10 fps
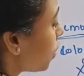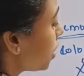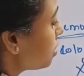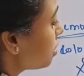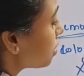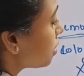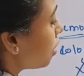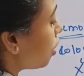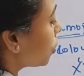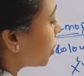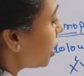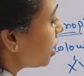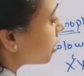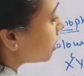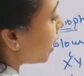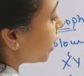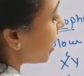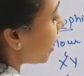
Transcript: one. Okay, then